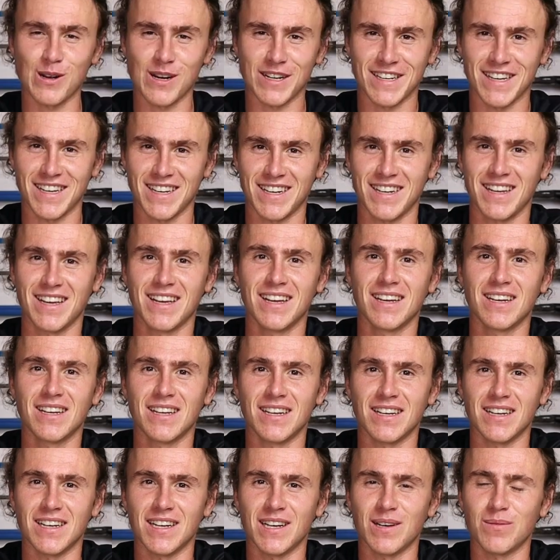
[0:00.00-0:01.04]
like that.
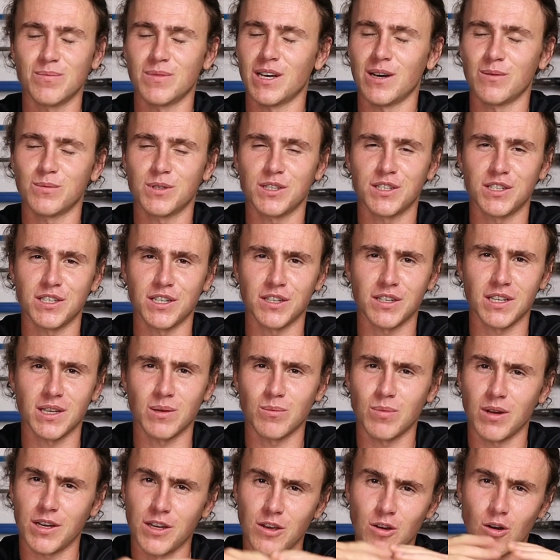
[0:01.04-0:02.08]
No, I'm just joking.
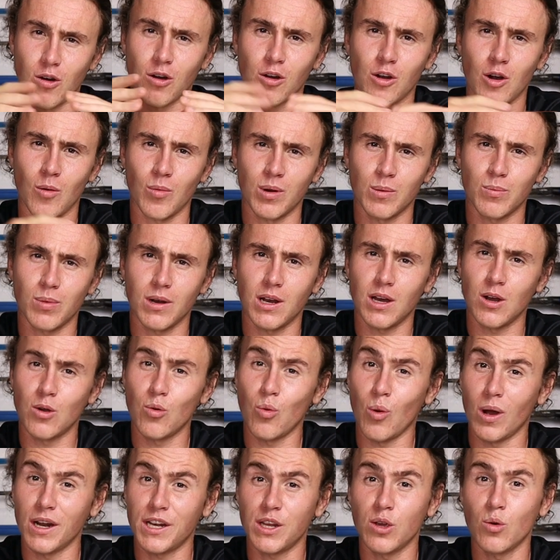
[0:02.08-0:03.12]
But yeah, comment below
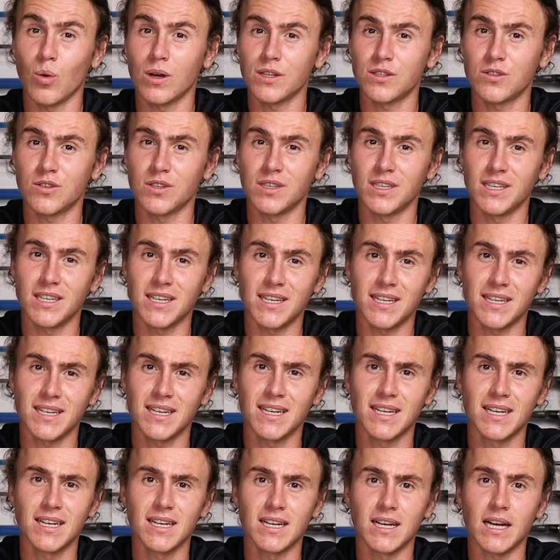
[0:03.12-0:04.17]
what you want to hear.
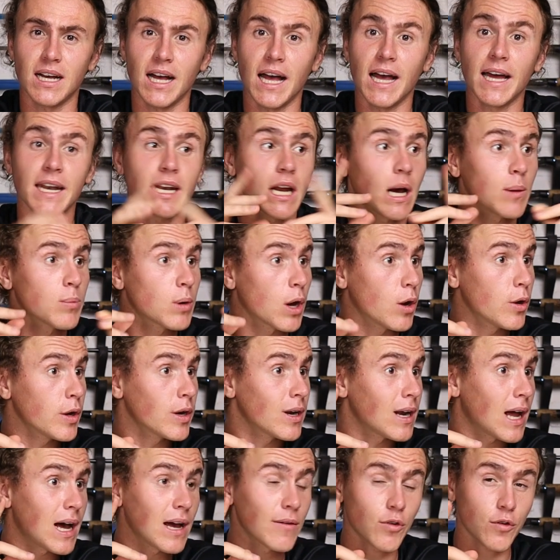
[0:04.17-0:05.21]
And I'm going
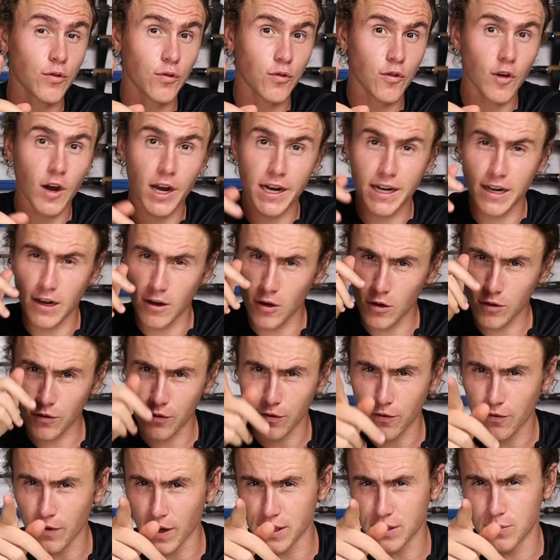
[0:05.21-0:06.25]
live on Friday on
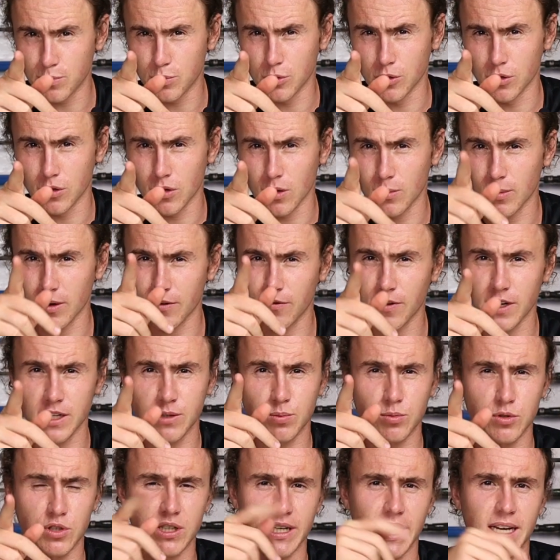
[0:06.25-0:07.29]
Facebook, on my
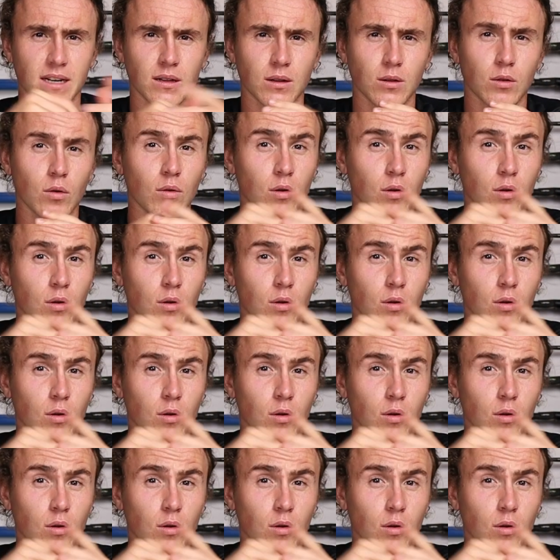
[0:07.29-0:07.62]
Facebook channel,